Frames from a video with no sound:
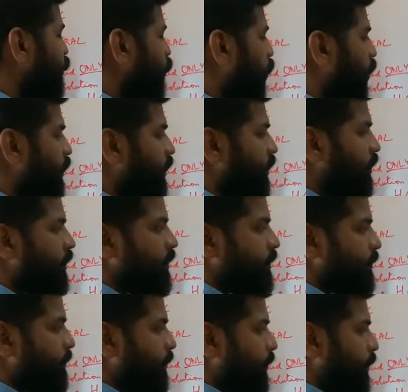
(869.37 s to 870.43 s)
water,
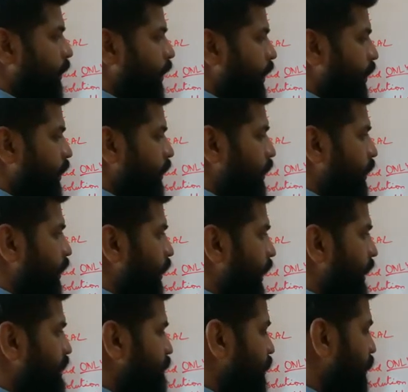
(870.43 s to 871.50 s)

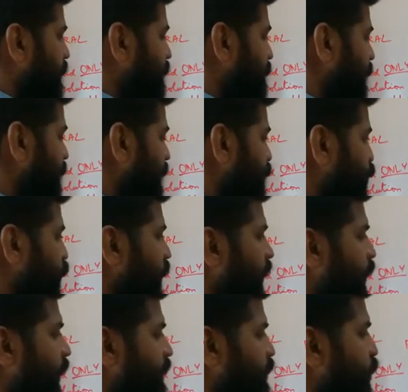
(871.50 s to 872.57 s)
H plus H2 will
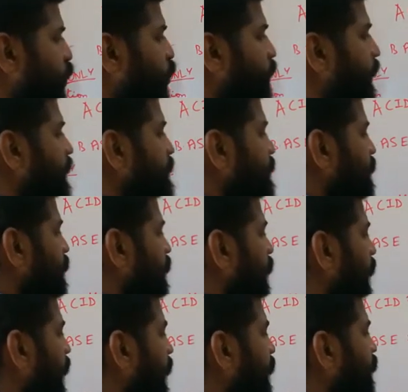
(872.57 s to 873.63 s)
be H2O plus,
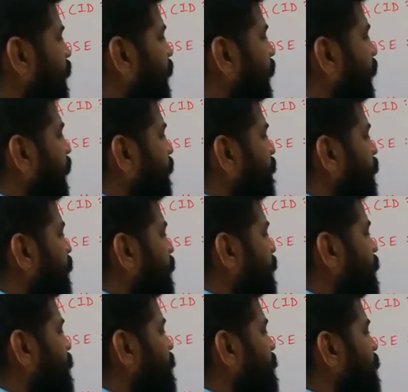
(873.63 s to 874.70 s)
and we have
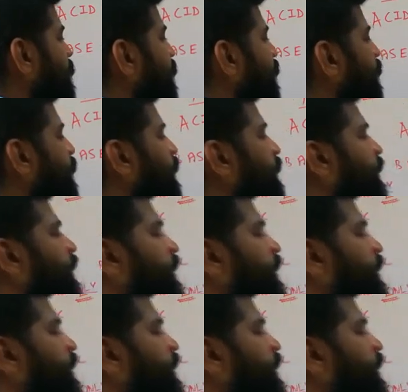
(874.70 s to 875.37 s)
Cl